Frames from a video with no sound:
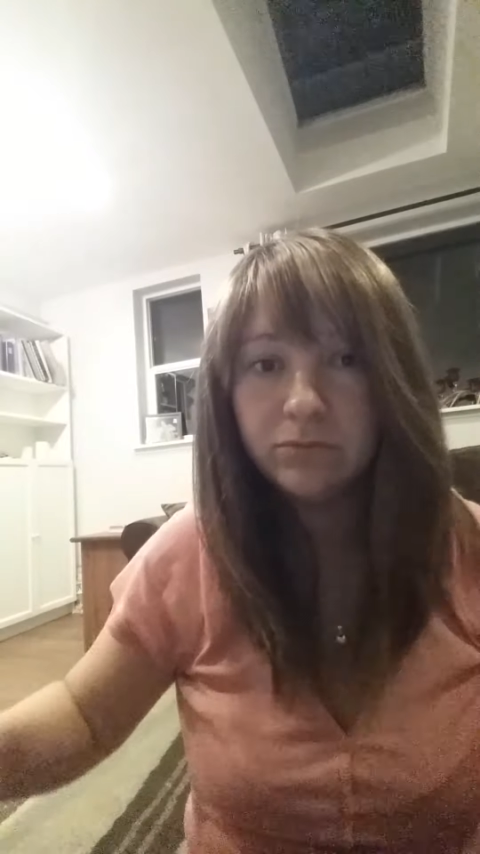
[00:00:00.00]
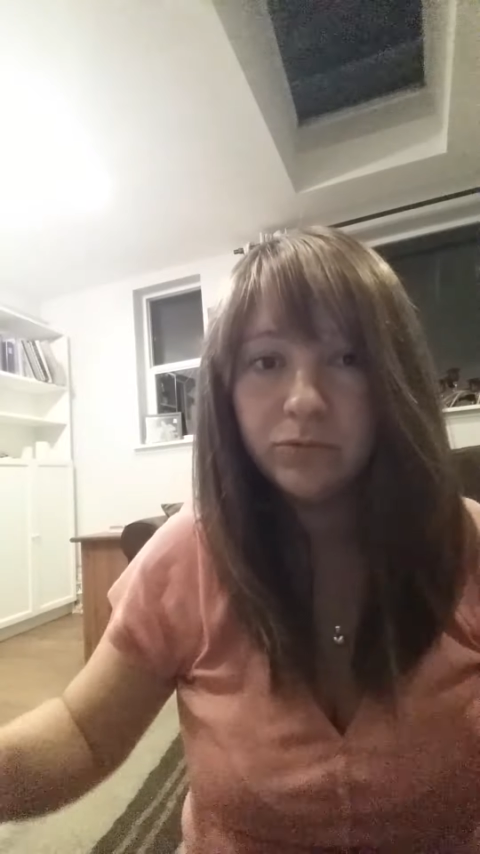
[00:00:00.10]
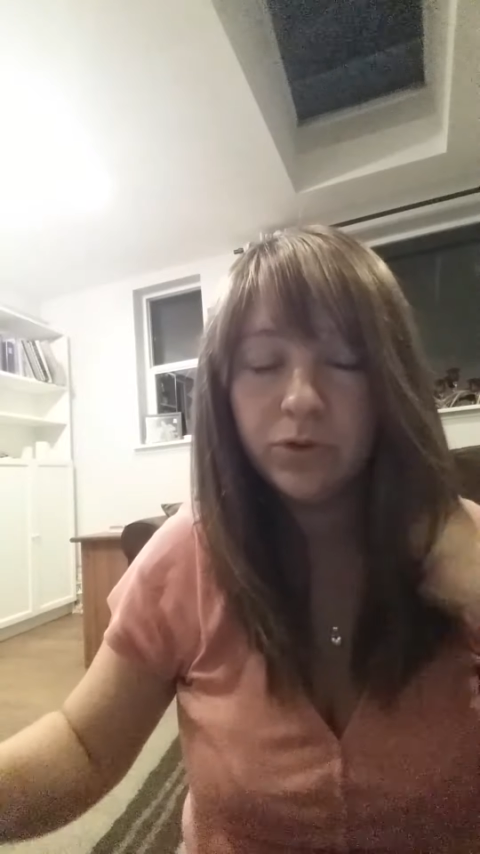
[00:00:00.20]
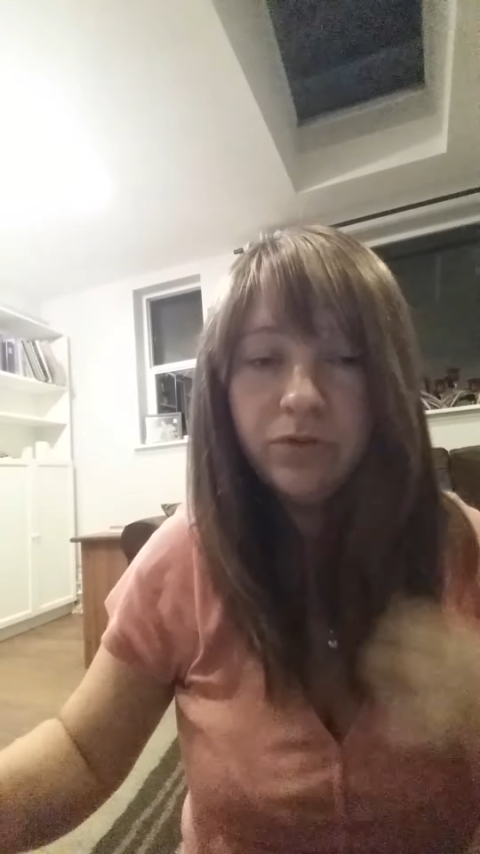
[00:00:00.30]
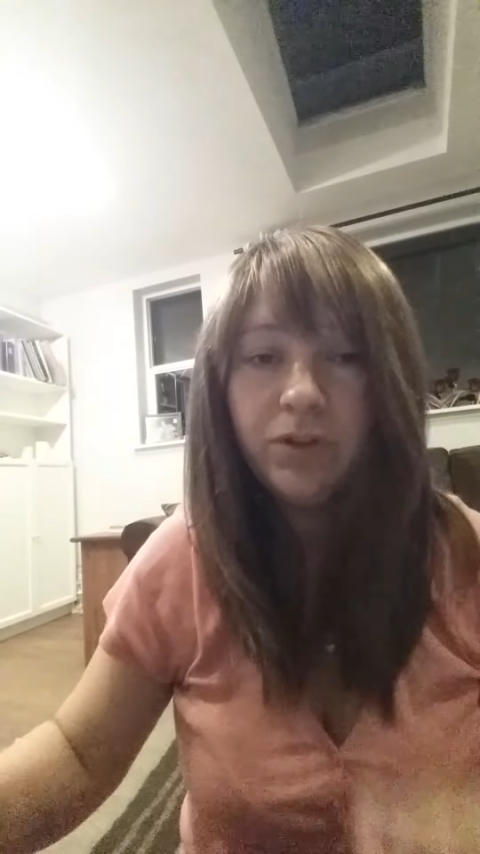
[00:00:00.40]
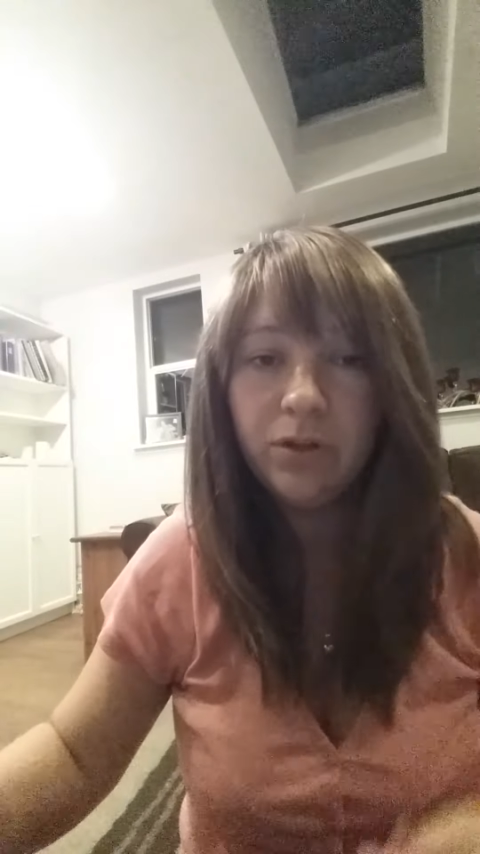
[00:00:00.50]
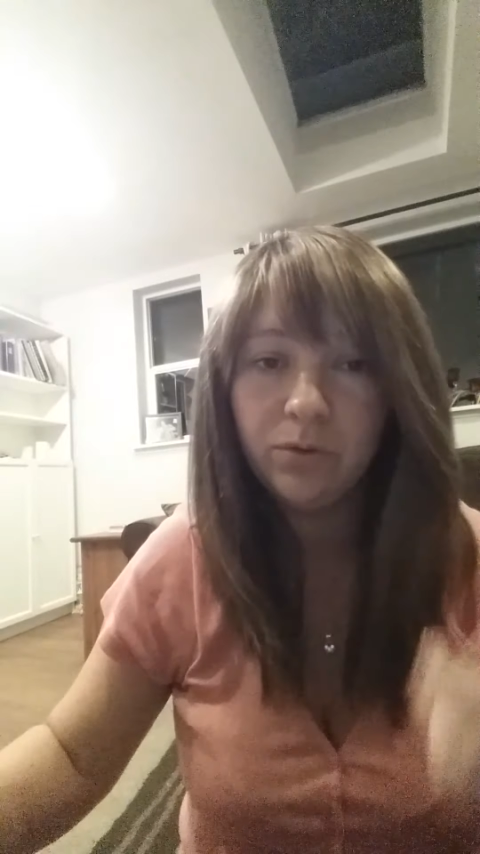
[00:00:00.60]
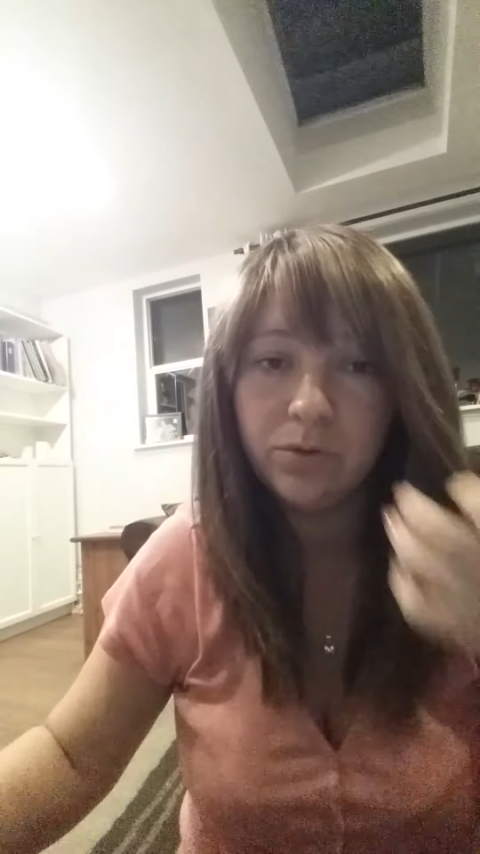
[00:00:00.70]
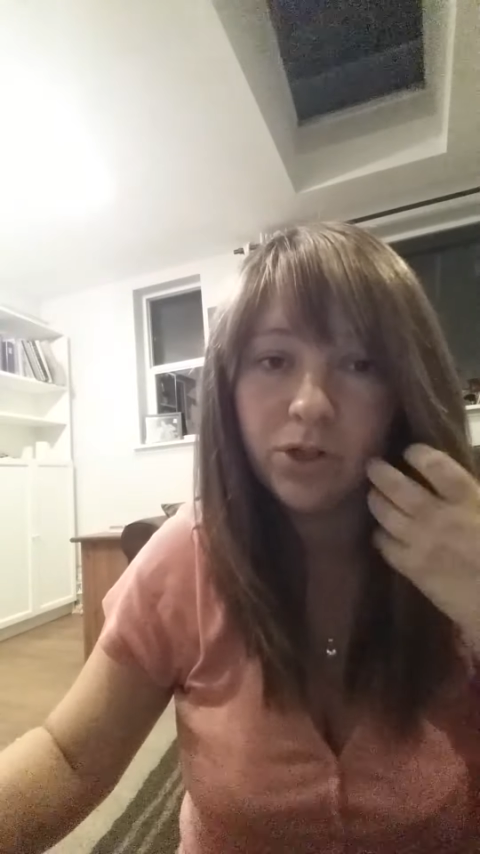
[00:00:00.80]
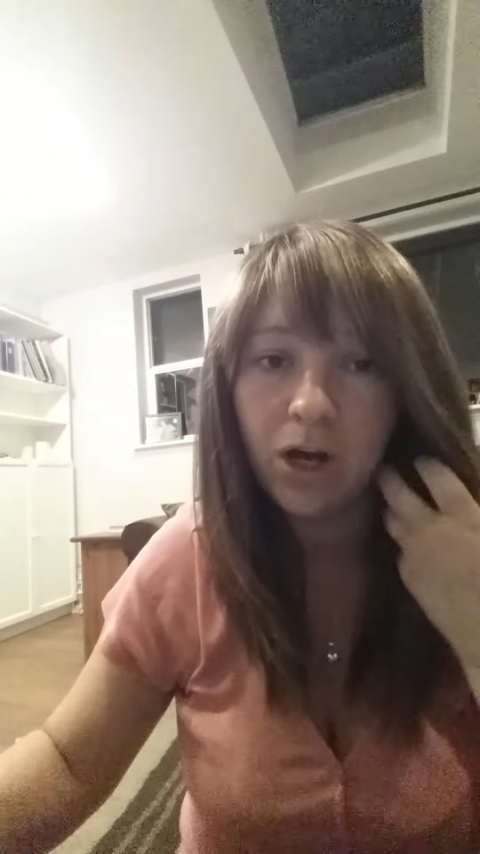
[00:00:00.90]

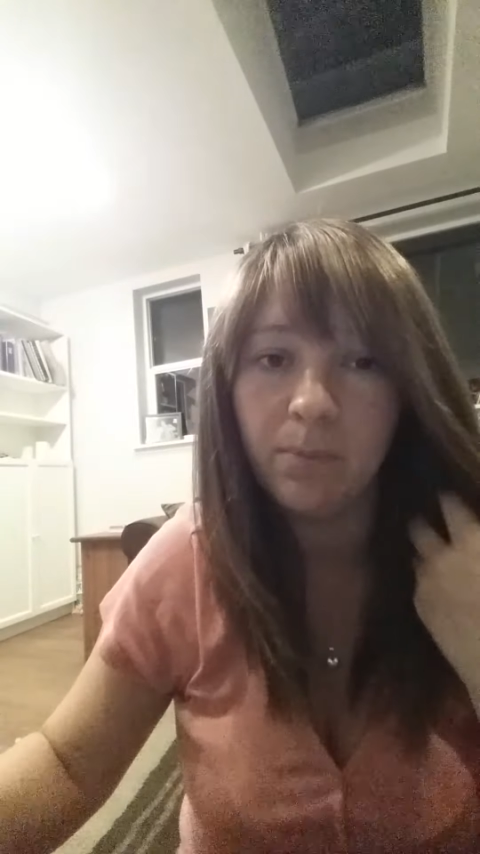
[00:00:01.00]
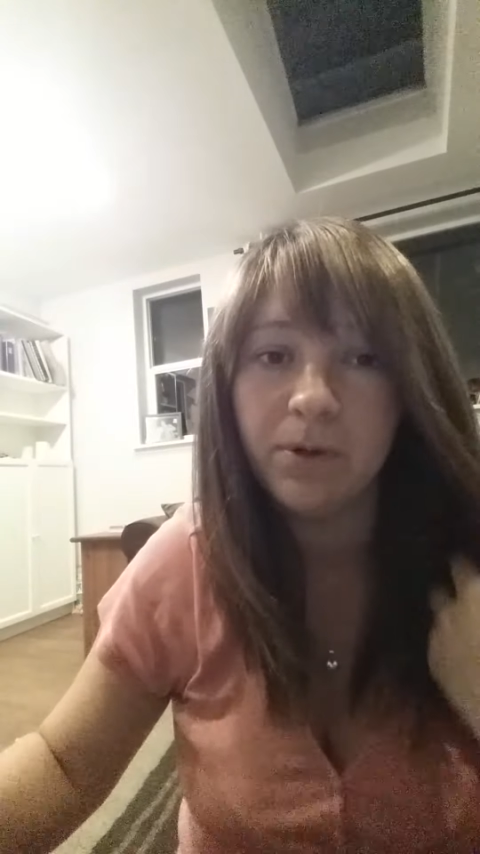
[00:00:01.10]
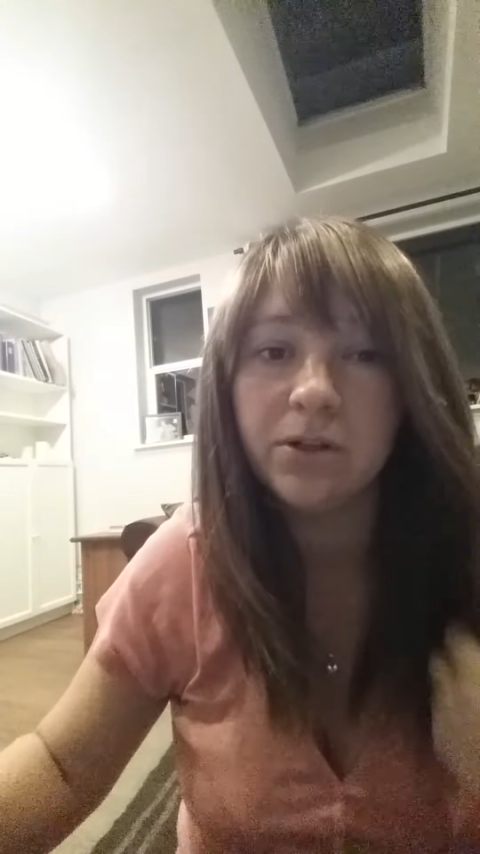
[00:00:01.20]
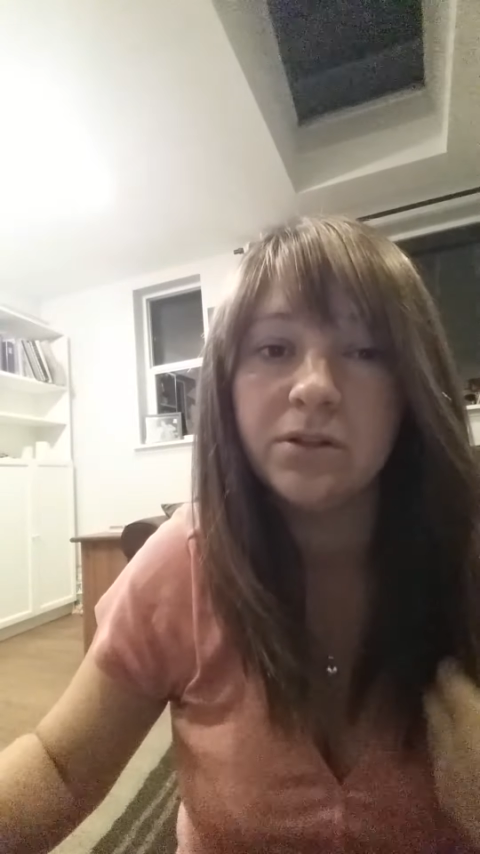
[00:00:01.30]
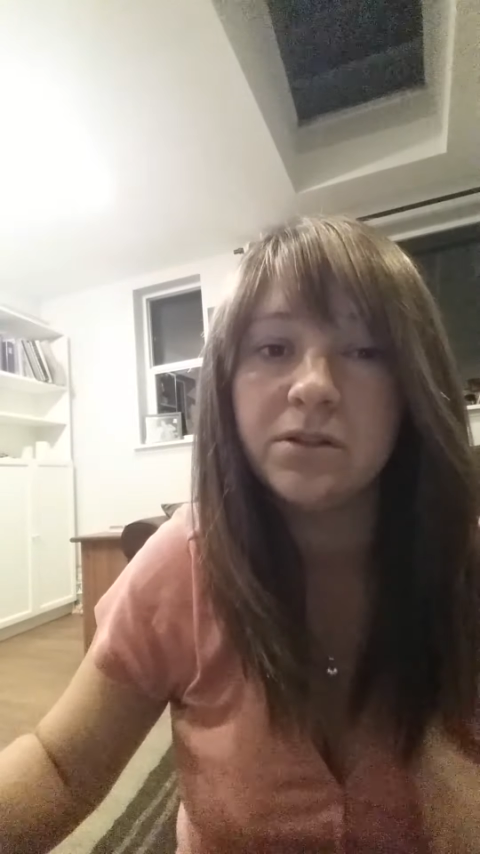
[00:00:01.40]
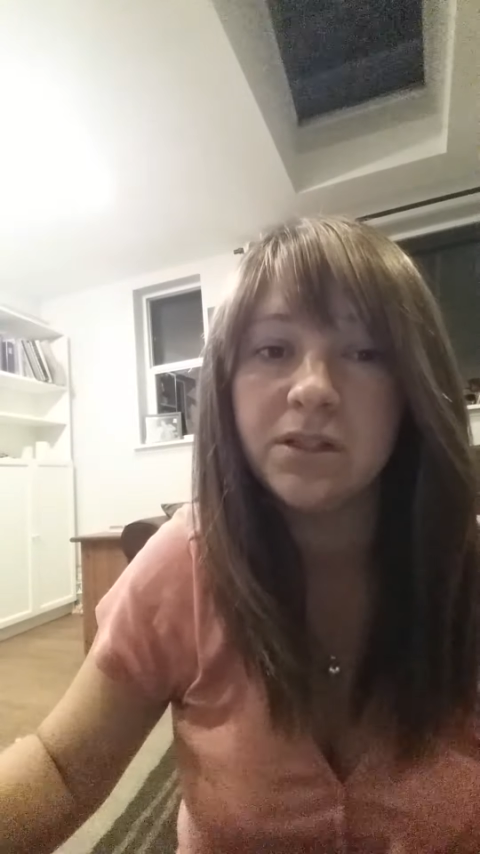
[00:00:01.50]
review toppers